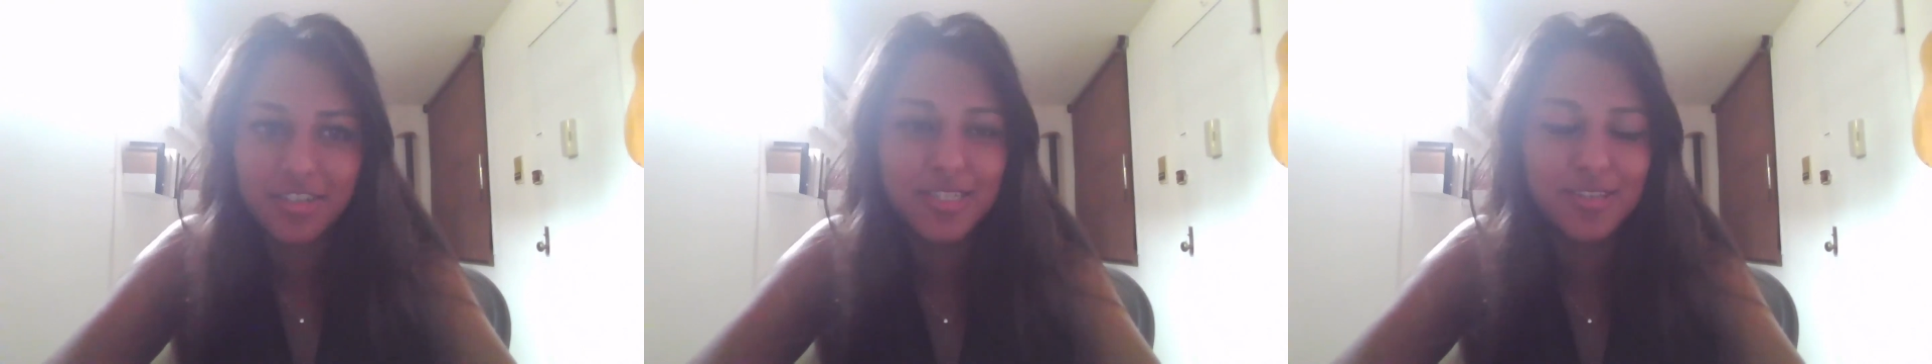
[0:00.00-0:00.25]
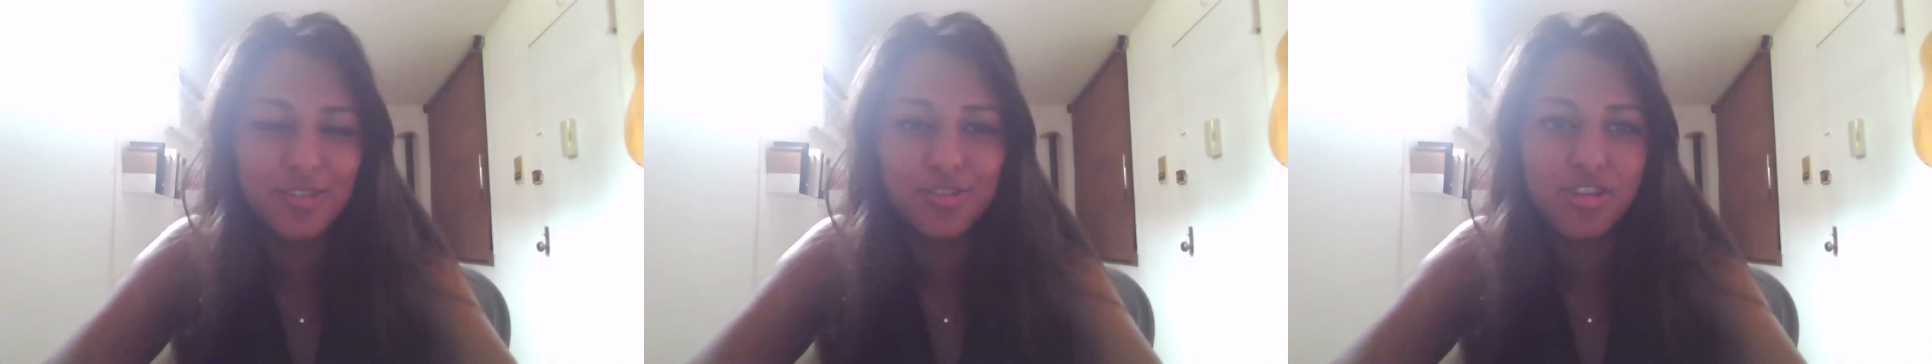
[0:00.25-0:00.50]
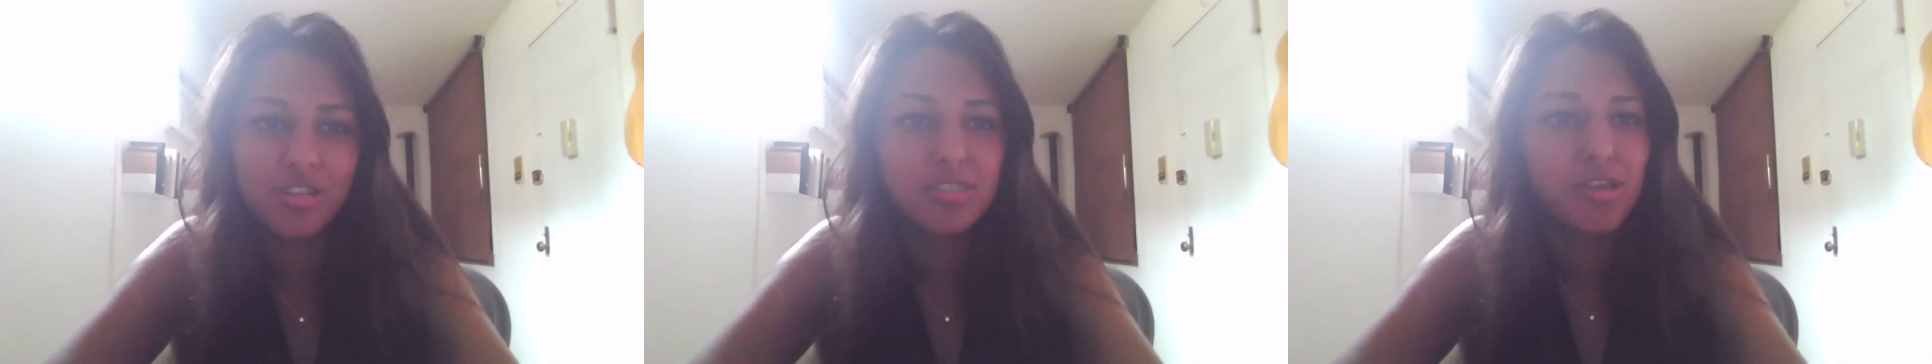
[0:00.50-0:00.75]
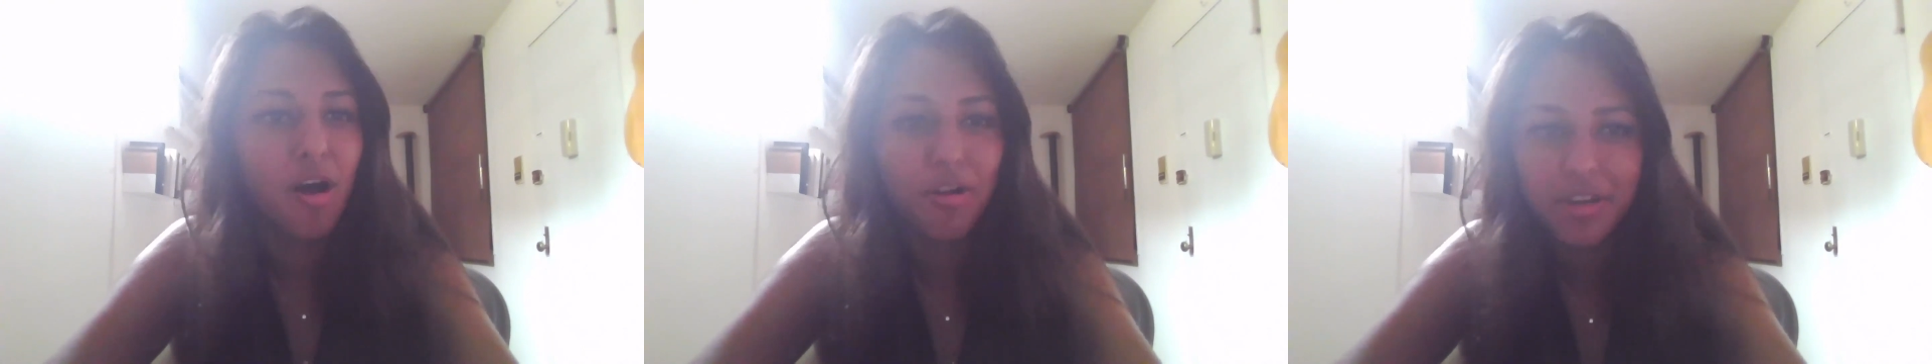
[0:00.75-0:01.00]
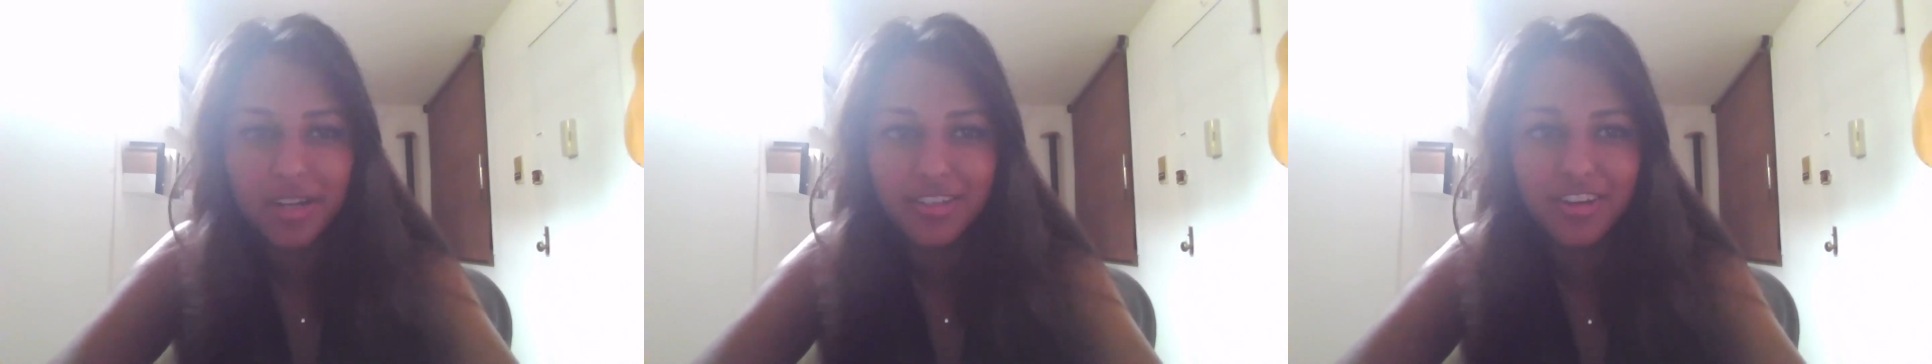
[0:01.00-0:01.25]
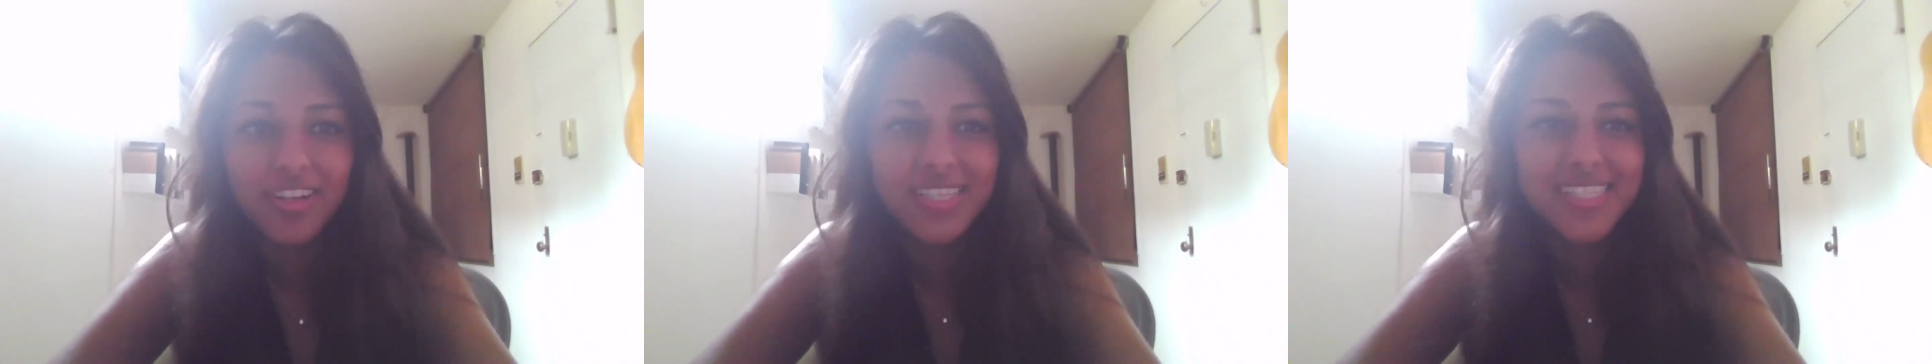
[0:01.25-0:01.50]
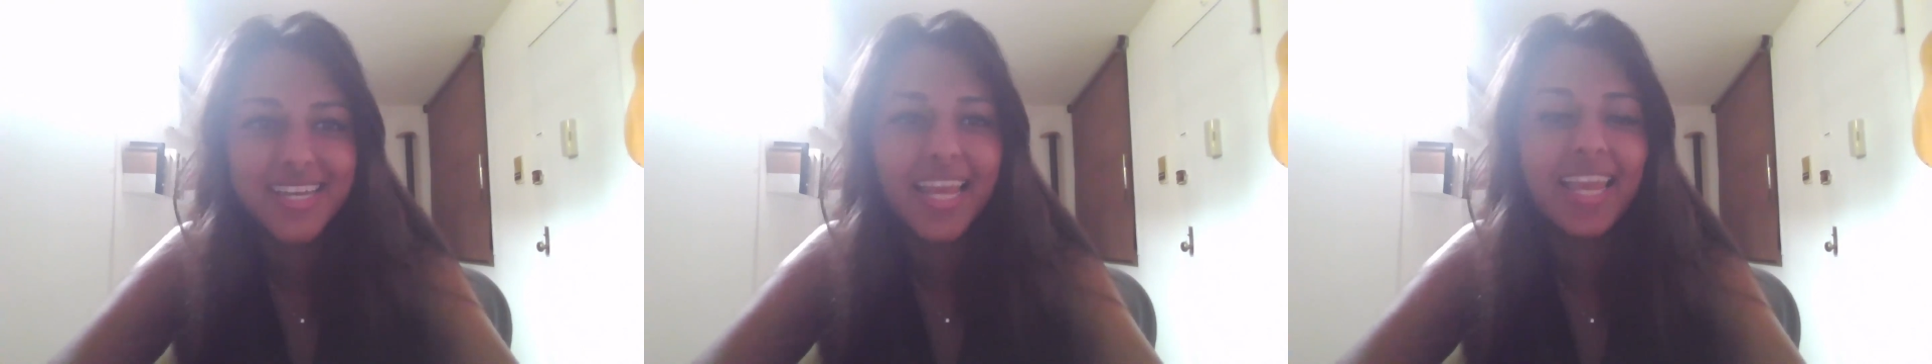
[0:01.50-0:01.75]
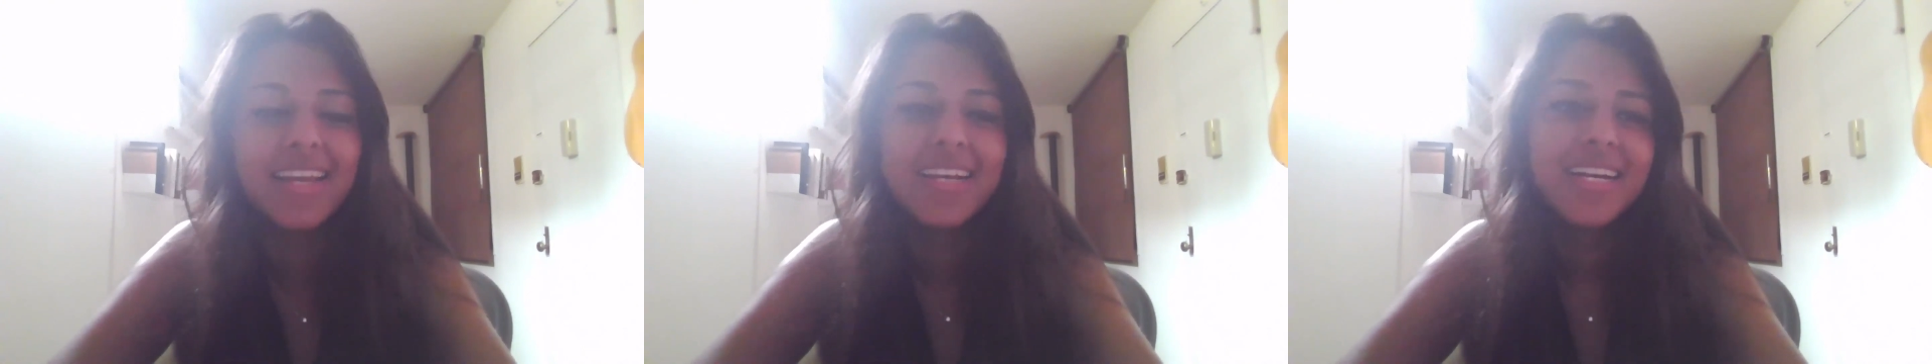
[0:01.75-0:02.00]
institutions all around New York
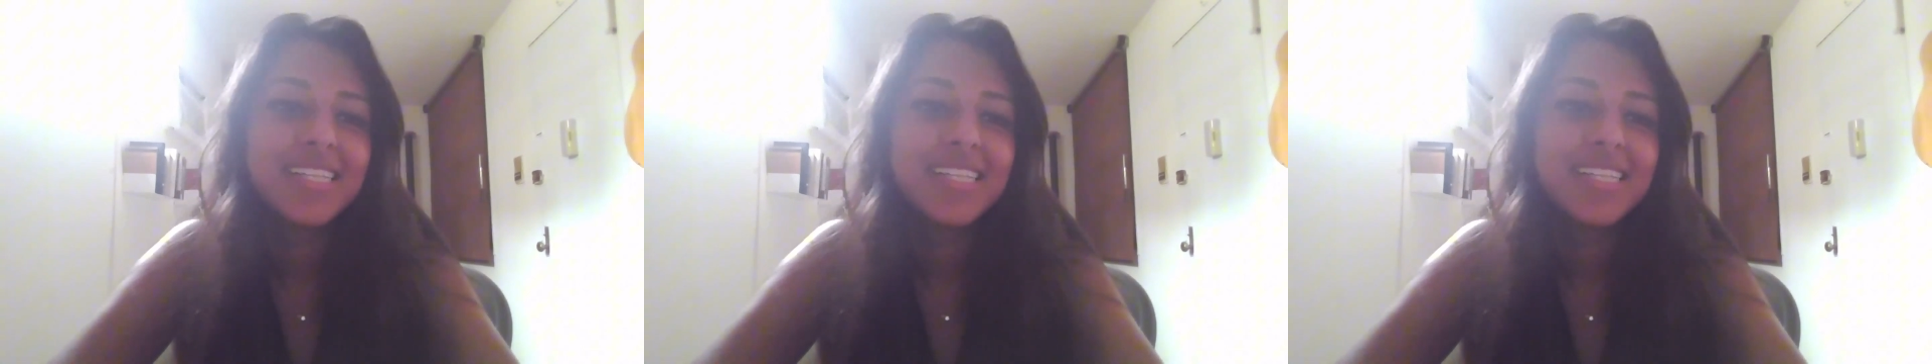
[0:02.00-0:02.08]
City